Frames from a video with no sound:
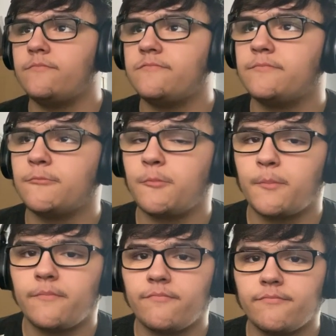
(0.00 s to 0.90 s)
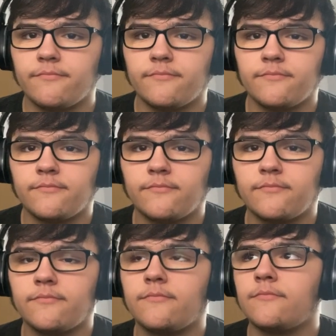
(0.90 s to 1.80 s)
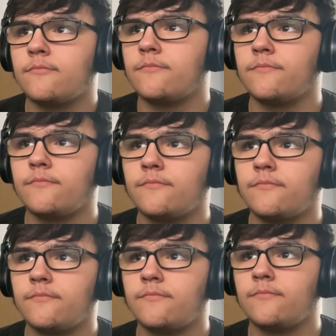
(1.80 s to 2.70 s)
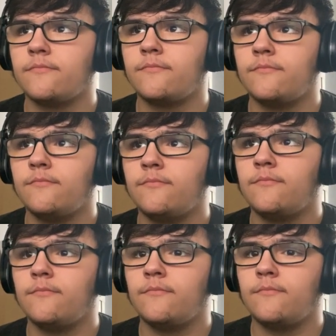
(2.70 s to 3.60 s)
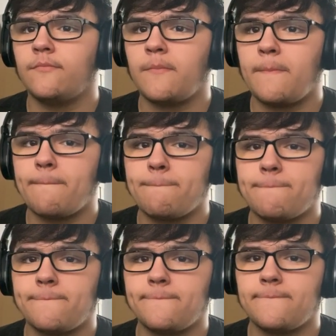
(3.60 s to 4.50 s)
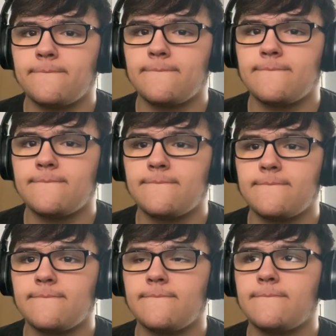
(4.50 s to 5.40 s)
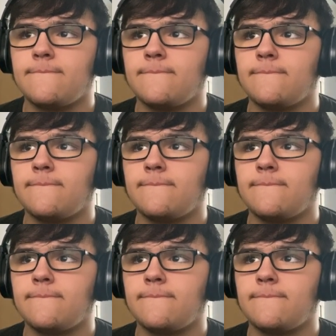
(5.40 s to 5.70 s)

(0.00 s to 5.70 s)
This person isn't speaking.